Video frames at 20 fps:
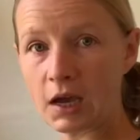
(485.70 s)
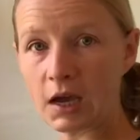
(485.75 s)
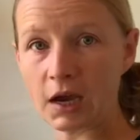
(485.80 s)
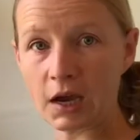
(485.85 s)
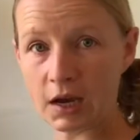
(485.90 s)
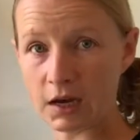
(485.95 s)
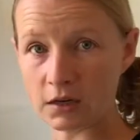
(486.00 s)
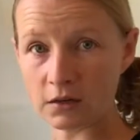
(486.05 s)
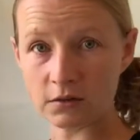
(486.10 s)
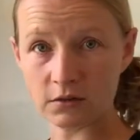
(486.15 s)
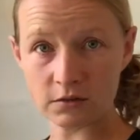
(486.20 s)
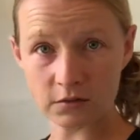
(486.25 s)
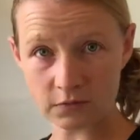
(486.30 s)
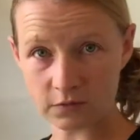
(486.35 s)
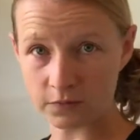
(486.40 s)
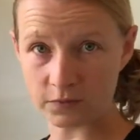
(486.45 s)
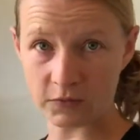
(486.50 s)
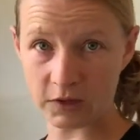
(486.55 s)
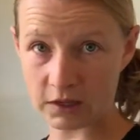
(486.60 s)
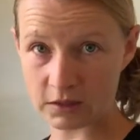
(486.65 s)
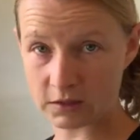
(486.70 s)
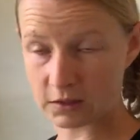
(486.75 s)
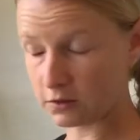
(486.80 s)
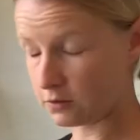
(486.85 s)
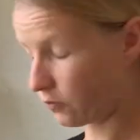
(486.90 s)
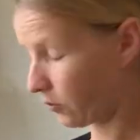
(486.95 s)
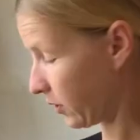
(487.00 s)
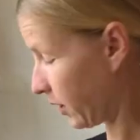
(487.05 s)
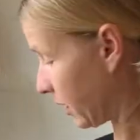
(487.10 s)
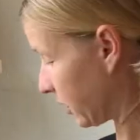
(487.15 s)
and that's it
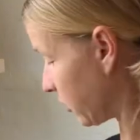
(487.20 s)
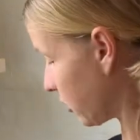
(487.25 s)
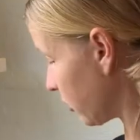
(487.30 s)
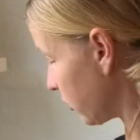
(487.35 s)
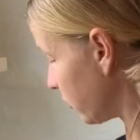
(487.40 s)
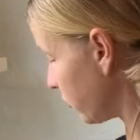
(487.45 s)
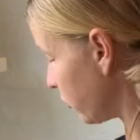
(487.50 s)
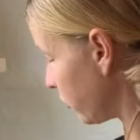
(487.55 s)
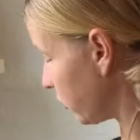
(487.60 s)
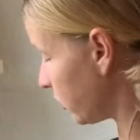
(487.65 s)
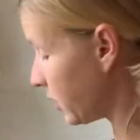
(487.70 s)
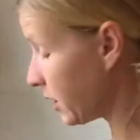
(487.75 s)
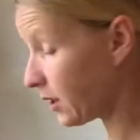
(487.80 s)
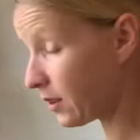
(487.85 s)
for that cotton ball.